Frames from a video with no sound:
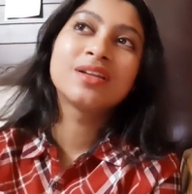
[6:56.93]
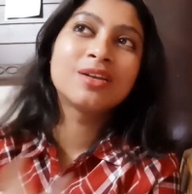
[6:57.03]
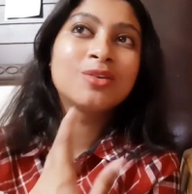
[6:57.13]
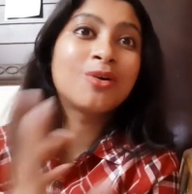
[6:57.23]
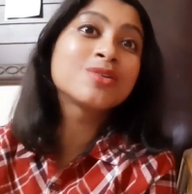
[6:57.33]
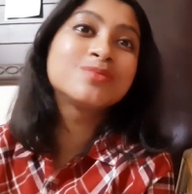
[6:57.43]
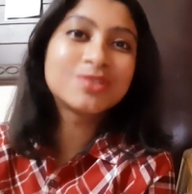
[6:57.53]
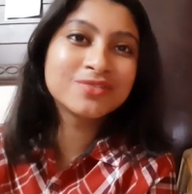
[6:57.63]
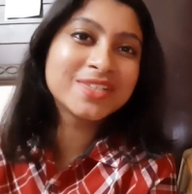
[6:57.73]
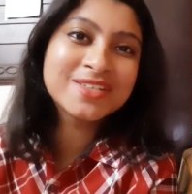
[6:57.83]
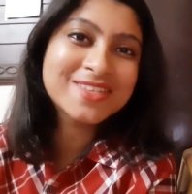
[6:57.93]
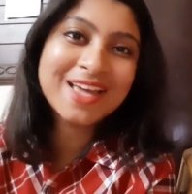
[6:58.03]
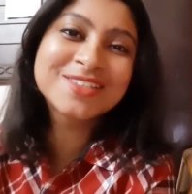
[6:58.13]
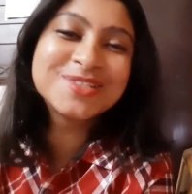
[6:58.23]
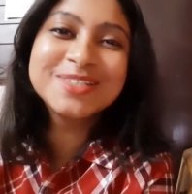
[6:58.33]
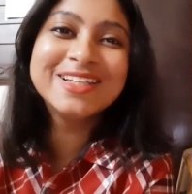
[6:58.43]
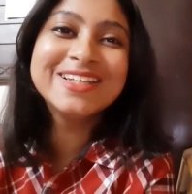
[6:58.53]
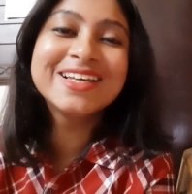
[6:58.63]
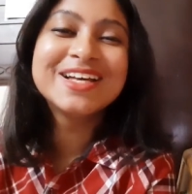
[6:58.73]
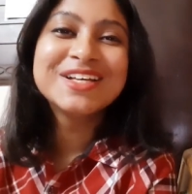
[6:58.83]
lot more videos
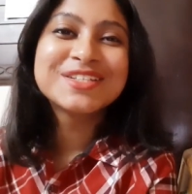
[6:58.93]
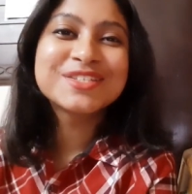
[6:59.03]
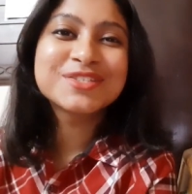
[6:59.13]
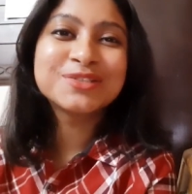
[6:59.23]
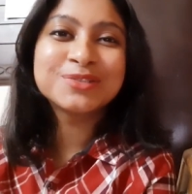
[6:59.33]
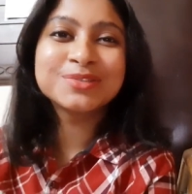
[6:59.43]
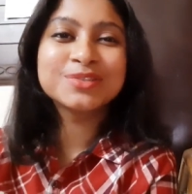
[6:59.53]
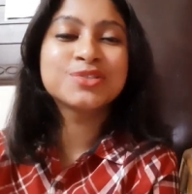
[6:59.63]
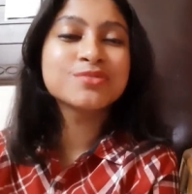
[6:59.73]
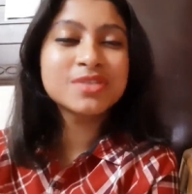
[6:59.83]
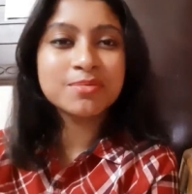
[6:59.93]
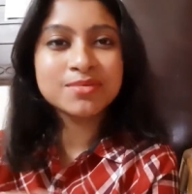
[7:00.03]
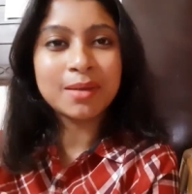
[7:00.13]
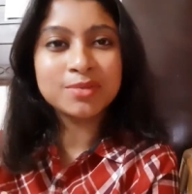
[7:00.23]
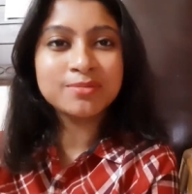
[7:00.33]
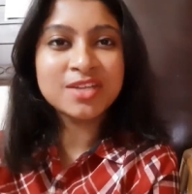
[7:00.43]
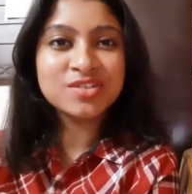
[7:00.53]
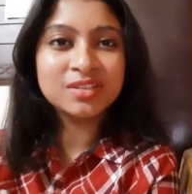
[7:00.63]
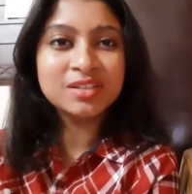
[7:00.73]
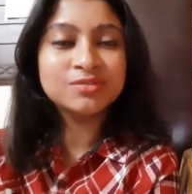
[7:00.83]
actually. So do subscribe to my
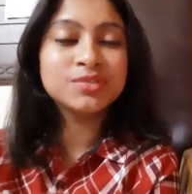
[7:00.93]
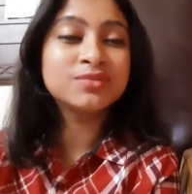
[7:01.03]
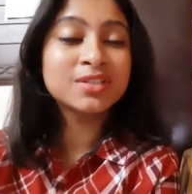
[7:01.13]
channel if you